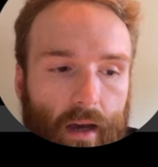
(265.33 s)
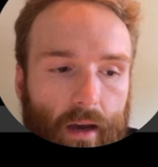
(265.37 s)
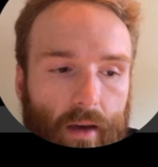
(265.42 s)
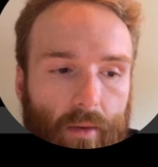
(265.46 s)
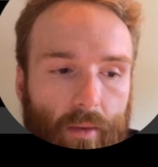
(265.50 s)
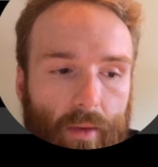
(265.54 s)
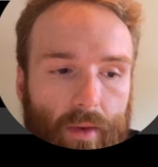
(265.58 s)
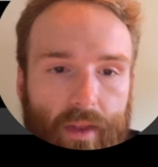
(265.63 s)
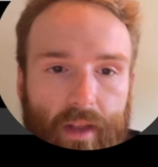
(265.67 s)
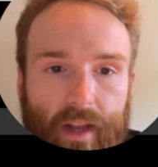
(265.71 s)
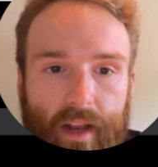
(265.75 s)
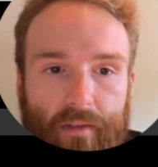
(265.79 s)

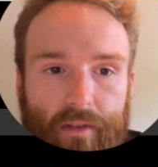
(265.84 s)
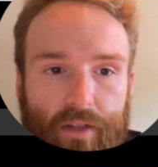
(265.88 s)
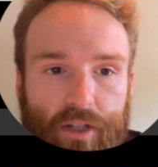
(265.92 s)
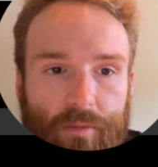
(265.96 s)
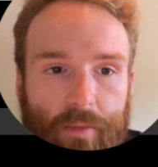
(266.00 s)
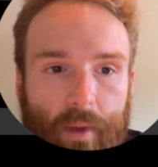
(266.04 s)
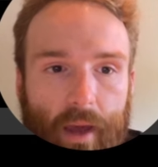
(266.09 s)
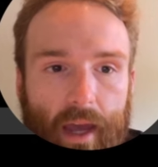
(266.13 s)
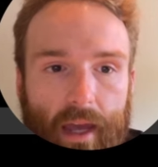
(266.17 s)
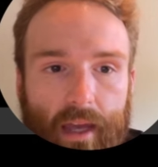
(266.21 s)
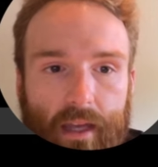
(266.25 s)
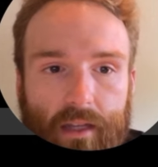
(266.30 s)
We then have a
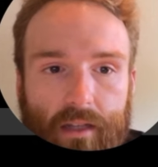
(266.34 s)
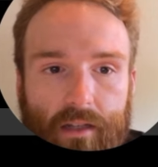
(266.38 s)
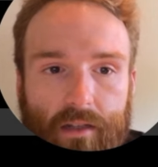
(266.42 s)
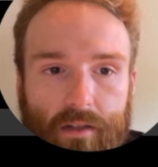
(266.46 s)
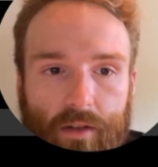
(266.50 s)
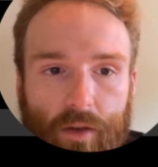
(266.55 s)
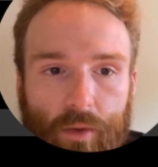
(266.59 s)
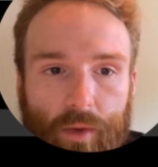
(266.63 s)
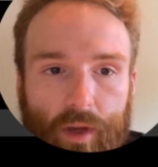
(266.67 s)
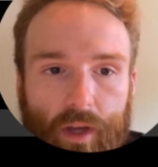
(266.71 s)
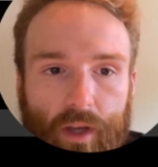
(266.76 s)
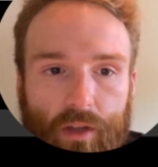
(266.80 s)
space,
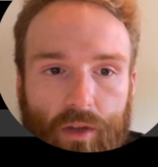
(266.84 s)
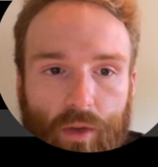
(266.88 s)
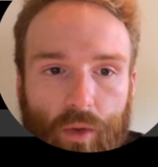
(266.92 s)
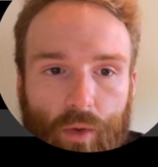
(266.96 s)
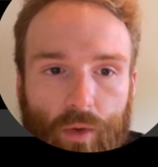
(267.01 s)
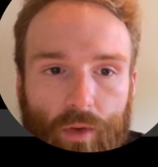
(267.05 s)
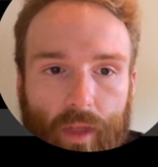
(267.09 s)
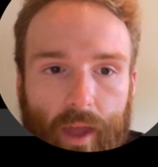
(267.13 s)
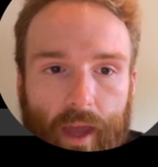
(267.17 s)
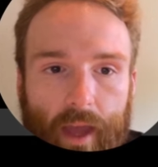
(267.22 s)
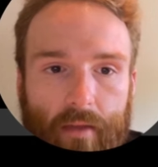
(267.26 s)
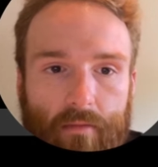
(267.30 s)
so we
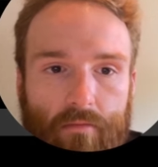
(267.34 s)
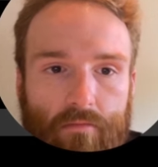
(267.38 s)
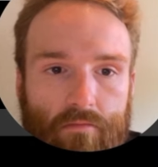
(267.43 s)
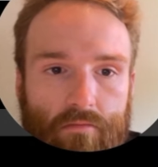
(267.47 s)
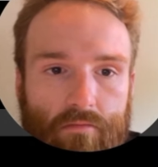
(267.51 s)
ignore that.